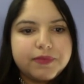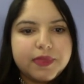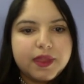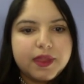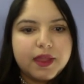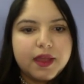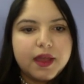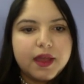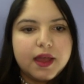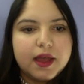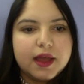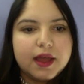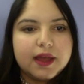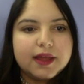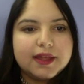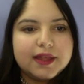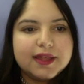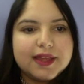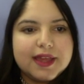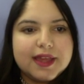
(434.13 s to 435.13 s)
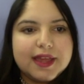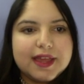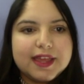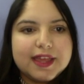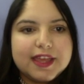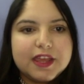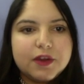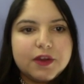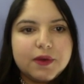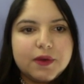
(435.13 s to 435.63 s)

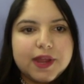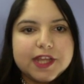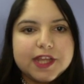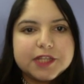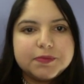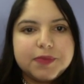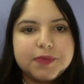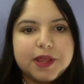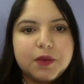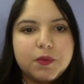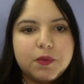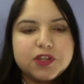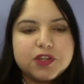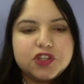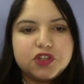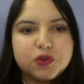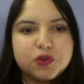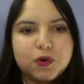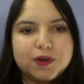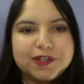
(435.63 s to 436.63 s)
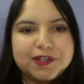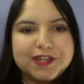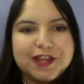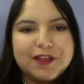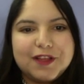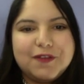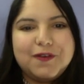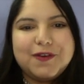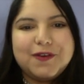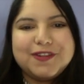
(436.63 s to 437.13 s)
Here I explain what short
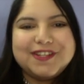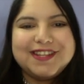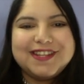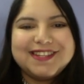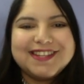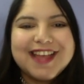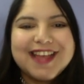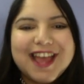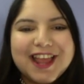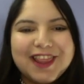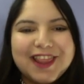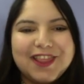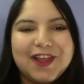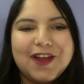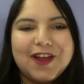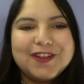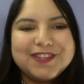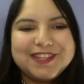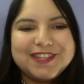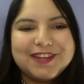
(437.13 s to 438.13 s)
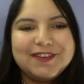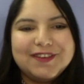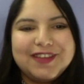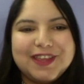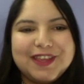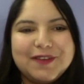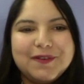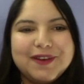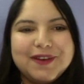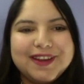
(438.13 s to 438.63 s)
tail versus long tail
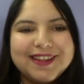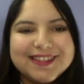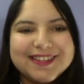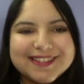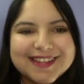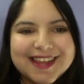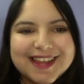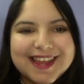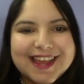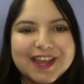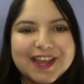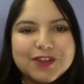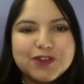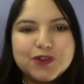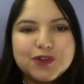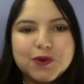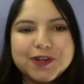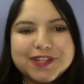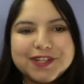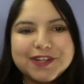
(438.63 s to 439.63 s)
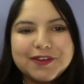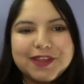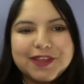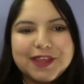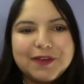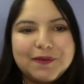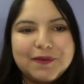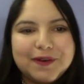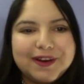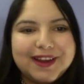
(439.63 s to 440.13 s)
keyword is. Short tail
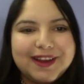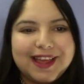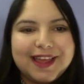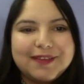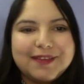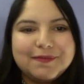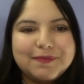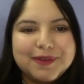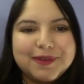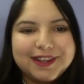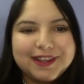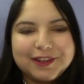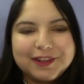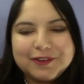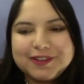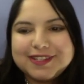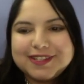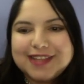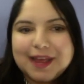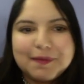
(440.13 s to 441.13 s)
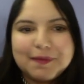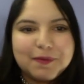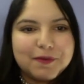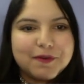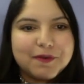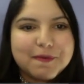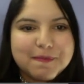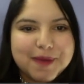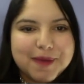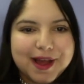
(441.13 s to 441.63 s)
keyword, I put a little example
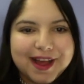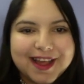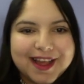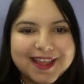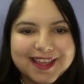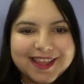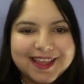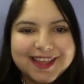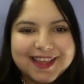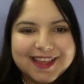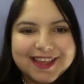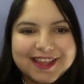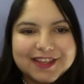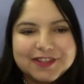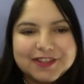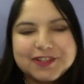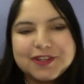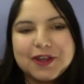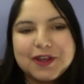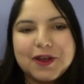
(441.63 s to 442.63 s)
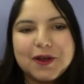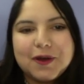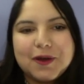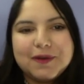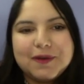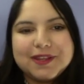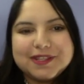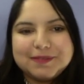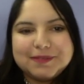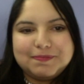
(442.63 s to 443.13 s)
of a pug,
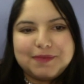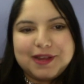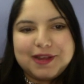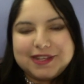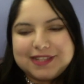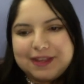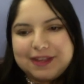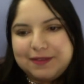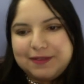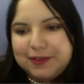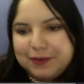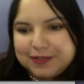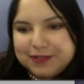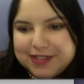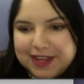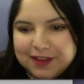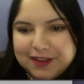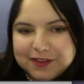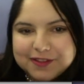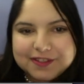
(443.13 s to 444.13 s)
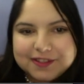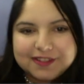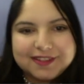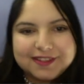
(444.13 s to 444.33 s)
so because pugs have little tails.